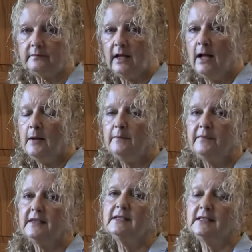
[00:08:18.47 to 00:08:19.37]

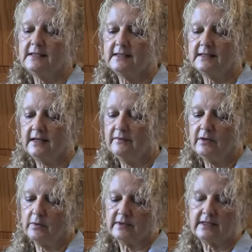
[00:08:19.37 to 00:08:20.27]
Um, this is, even
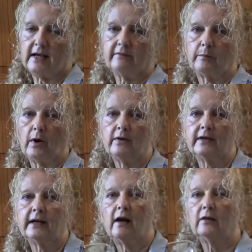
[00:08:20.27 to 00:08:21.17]
though it's kind of brown
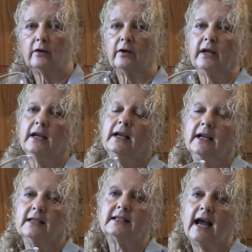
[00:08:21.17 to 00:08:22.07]
in color,
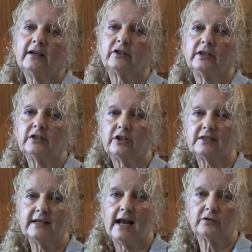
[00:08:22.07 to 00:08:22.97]
it's actually
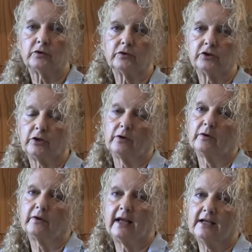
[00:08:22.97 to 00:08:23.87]
just natural
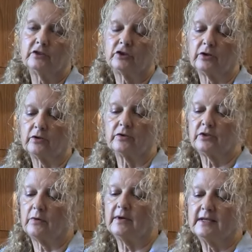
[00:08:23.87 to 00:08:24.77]
sugar, cane sugar,
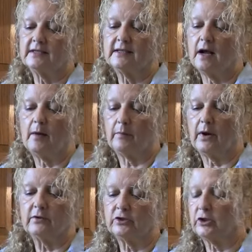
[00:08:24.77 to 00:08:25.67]
so it is not
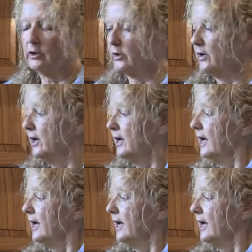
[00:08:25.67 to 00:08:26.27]
brown sugar.